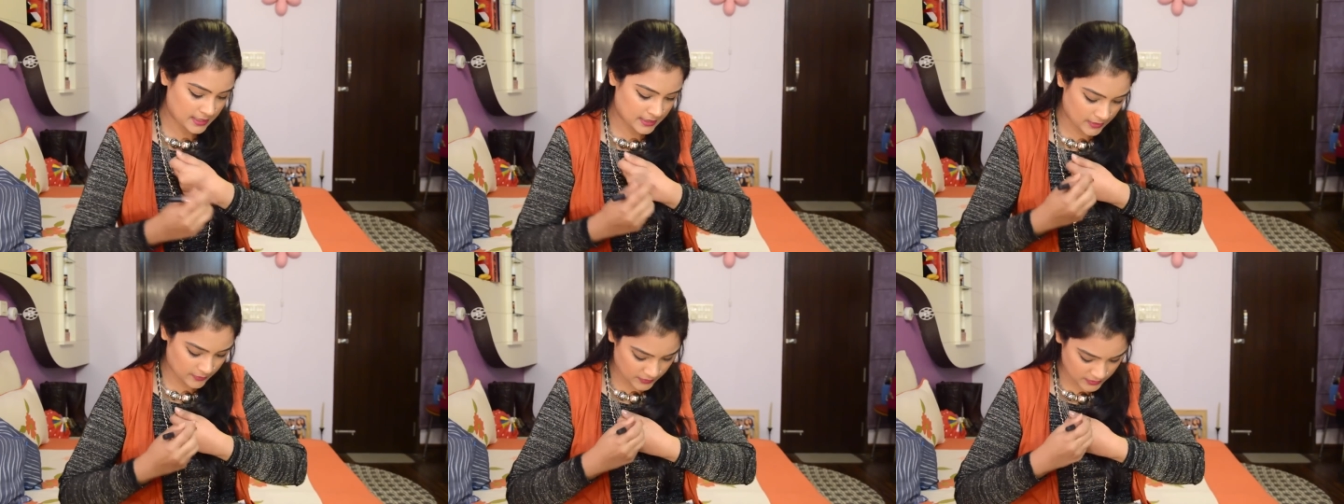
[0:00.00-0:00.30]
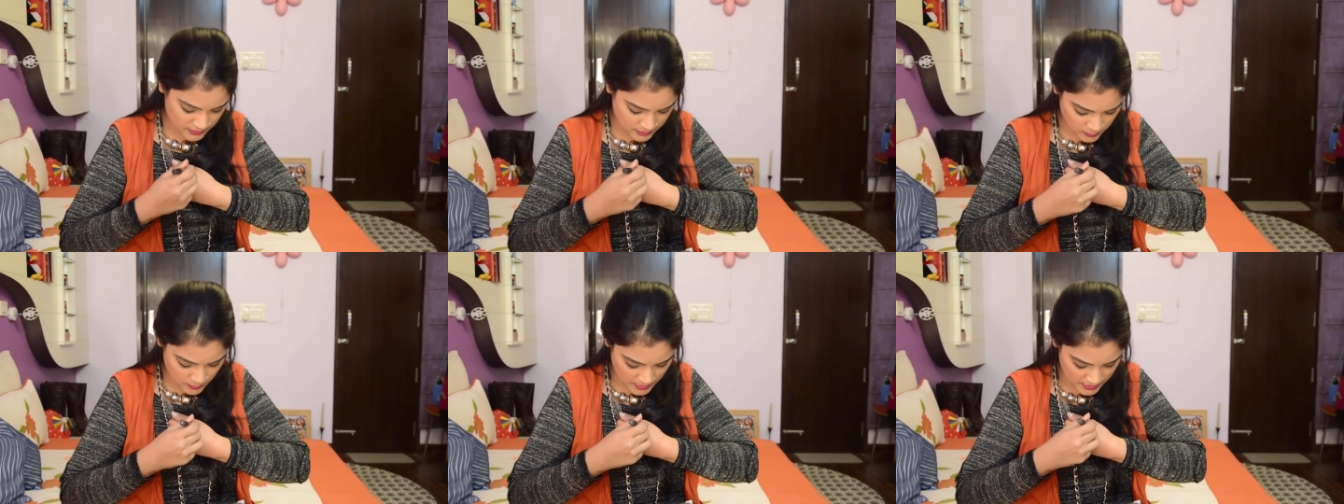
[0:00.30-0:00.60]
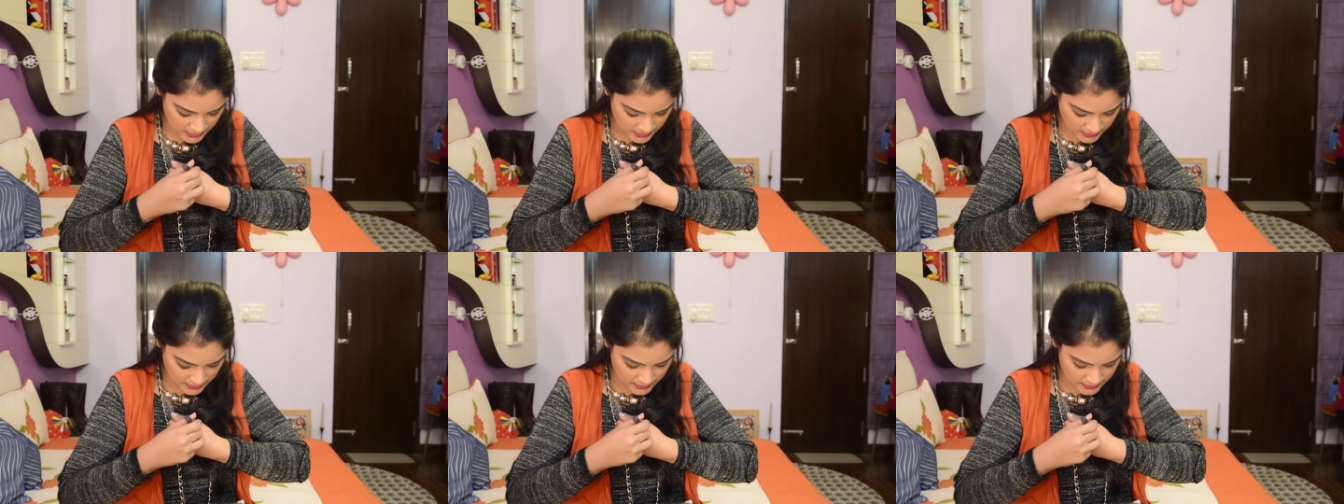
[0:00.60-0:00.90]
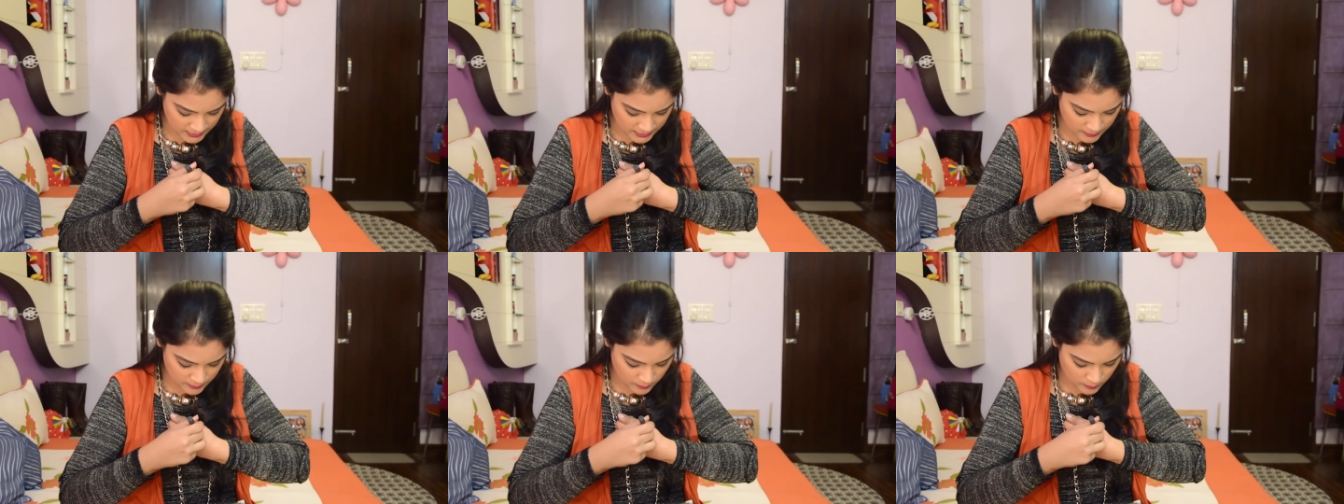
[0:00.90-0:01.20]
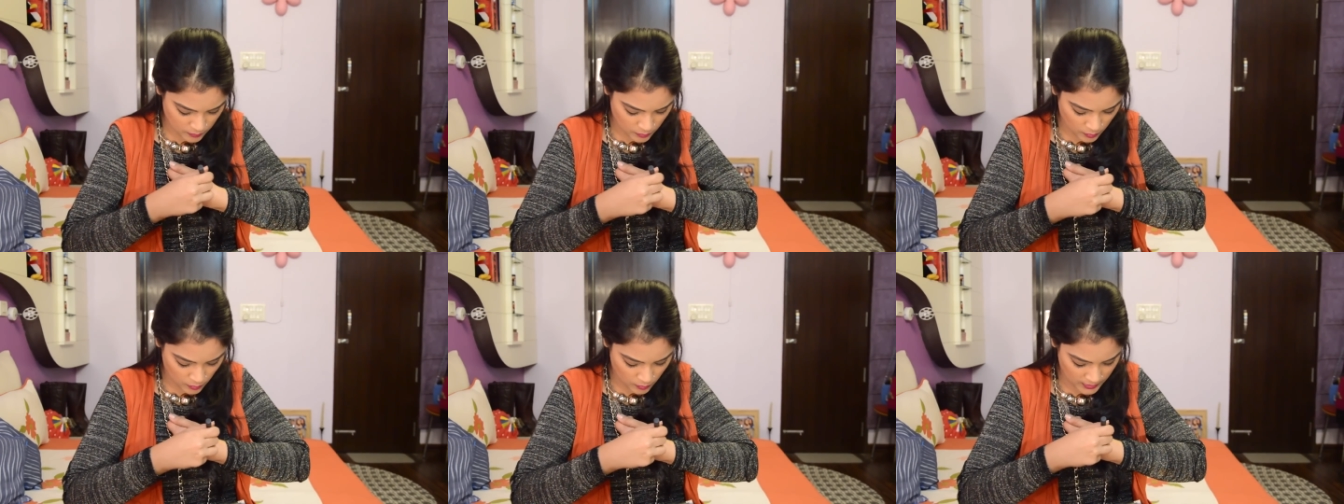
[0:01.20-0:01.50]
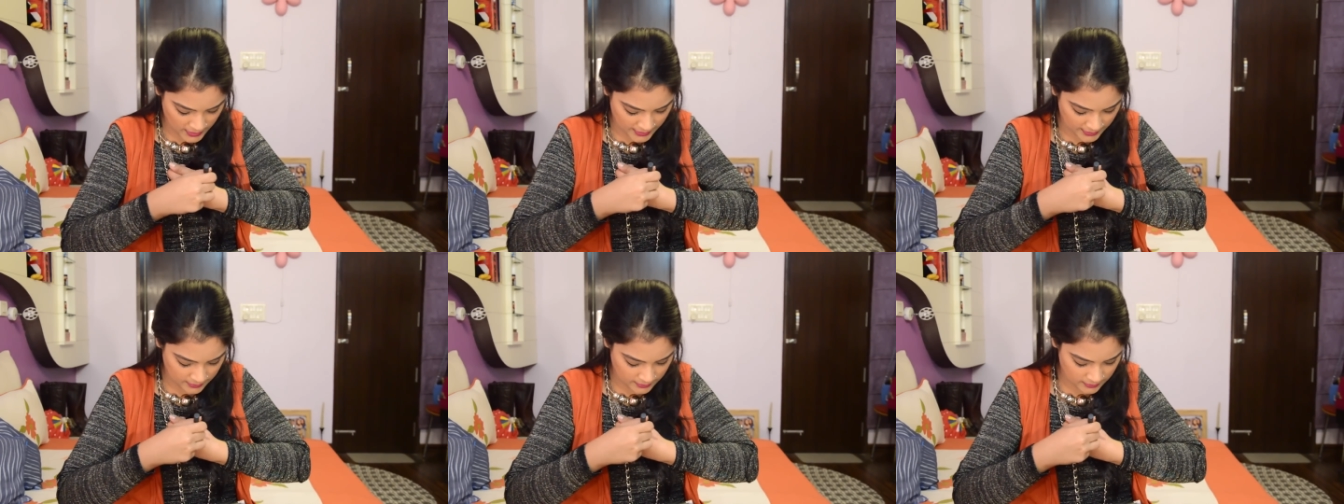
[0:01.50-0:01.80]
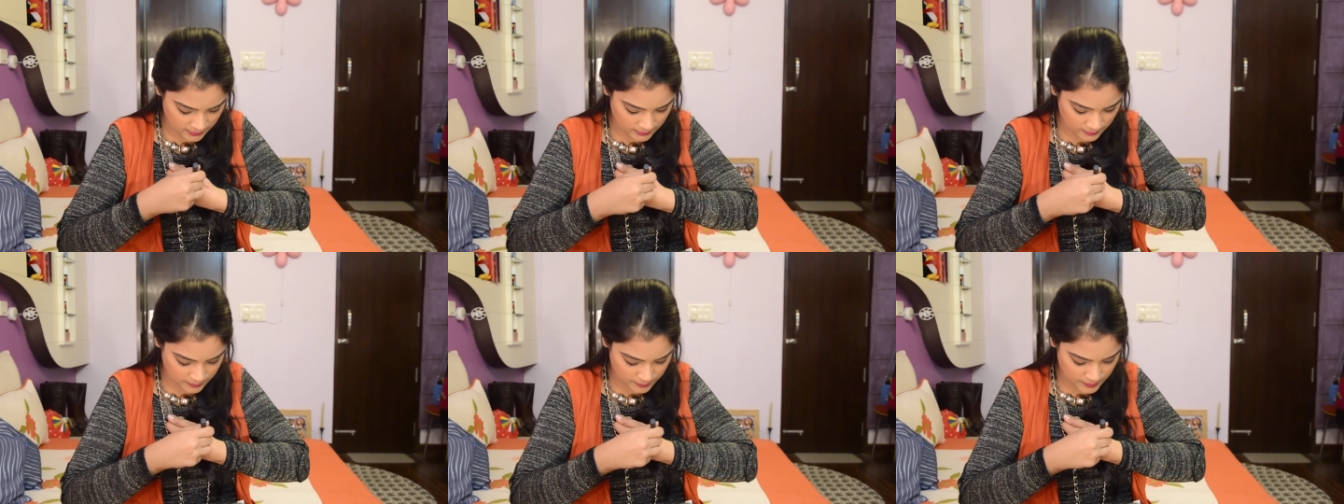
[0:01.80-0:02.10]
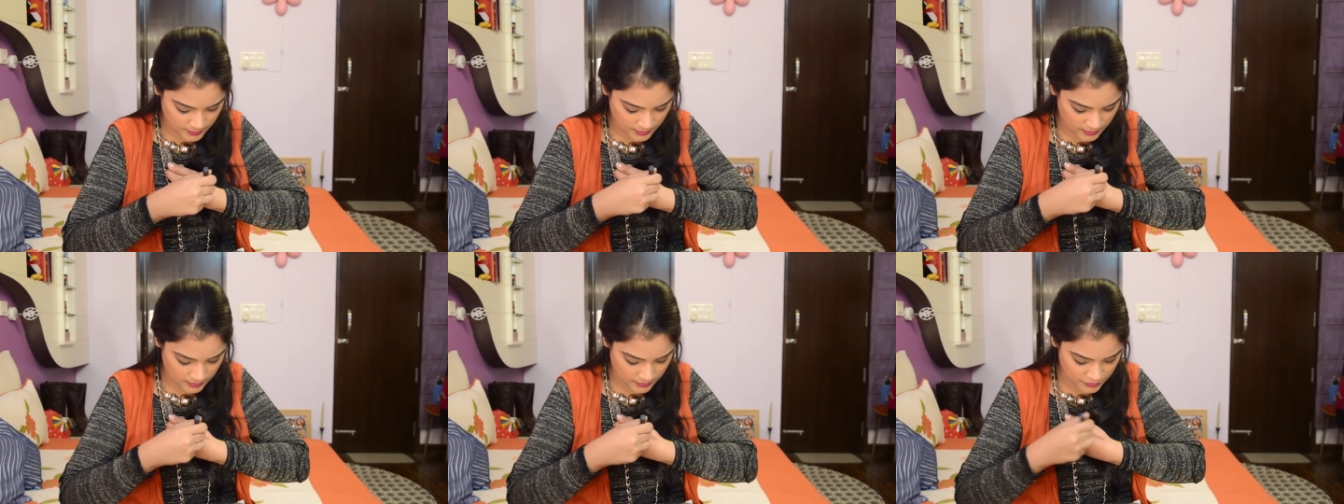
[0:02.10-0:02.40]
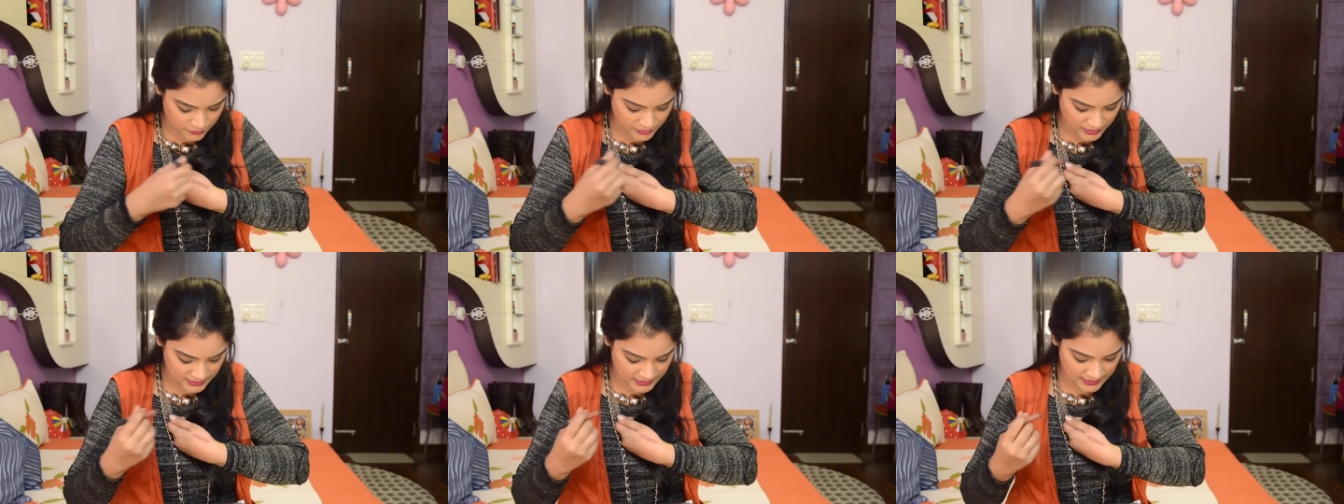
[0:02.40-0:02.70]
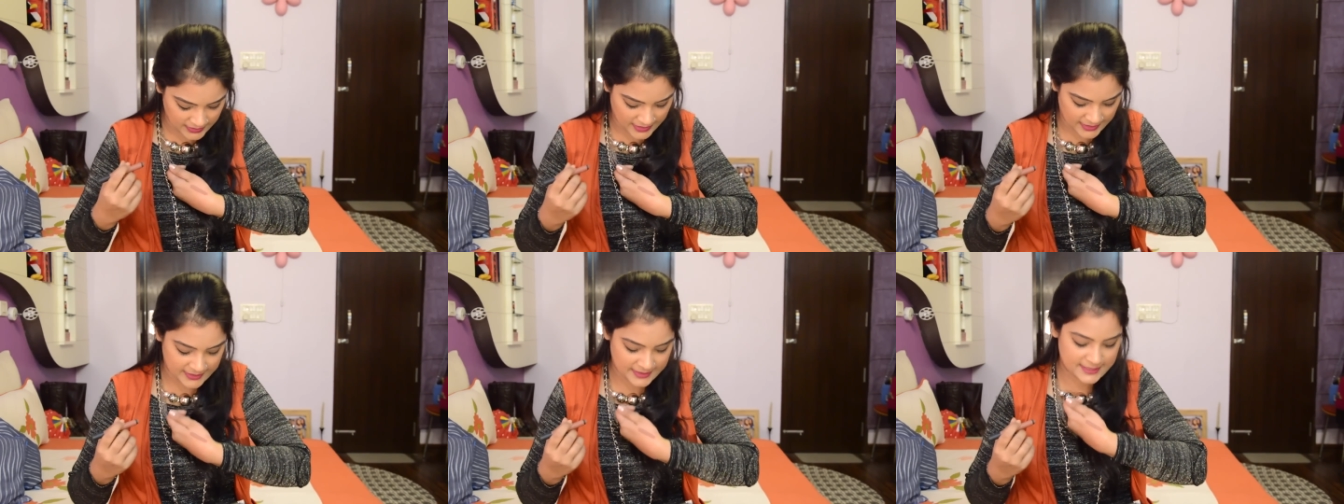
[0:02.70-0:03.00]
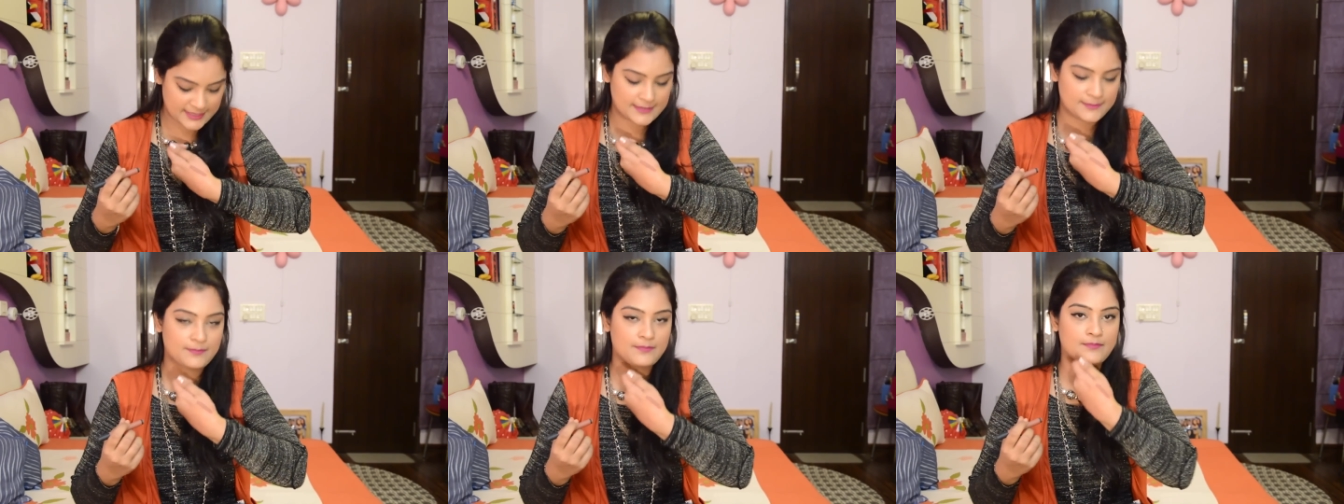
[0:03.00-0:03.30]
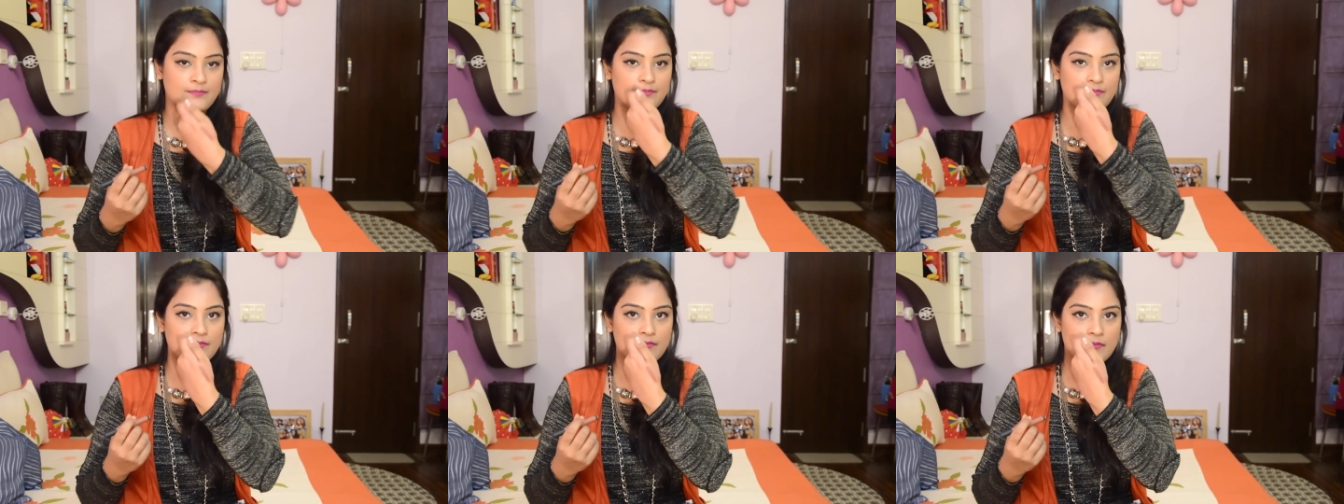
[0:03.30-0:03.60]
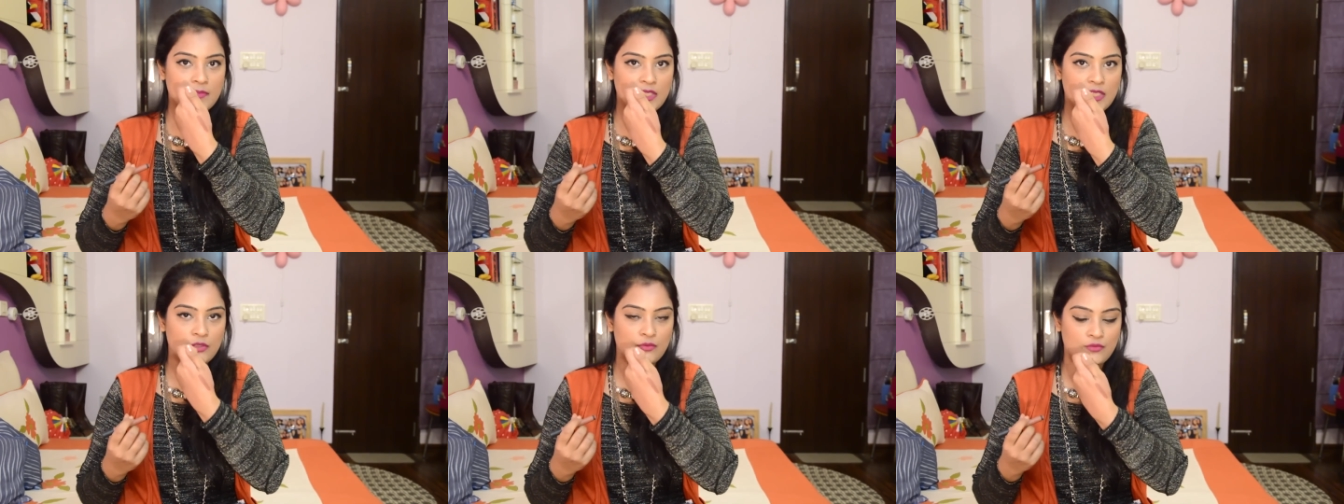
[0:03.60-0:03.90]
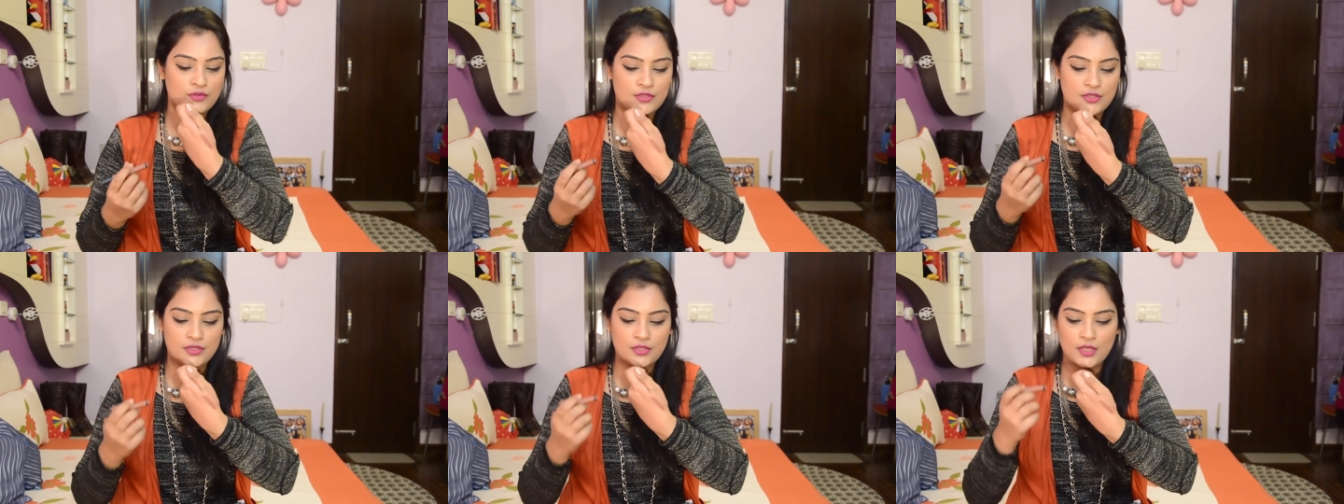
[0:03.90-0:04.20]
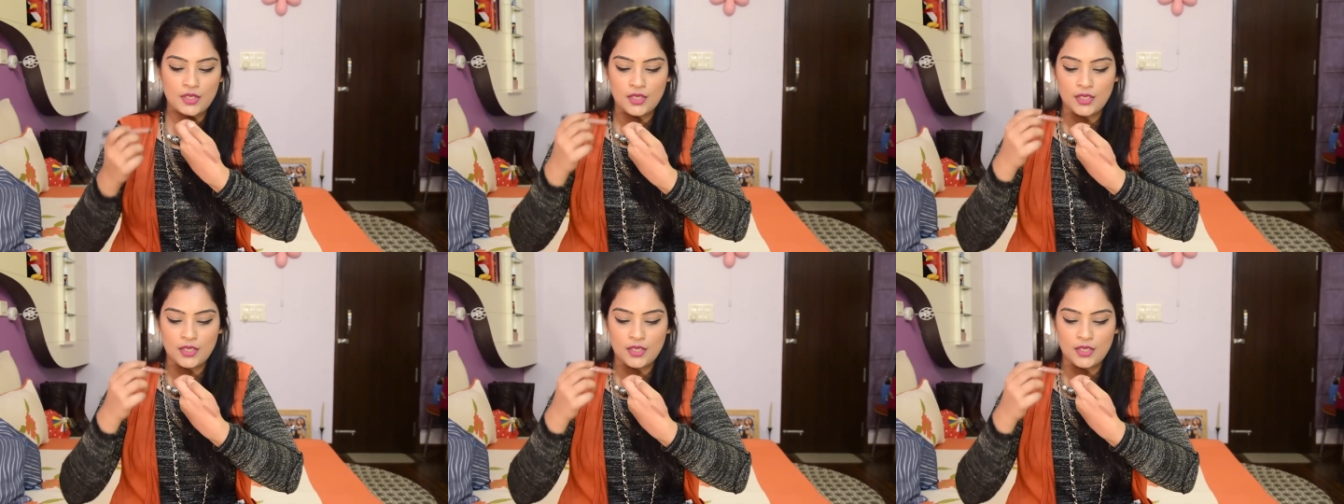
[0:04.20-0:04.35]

Now this one is more like a really nice nude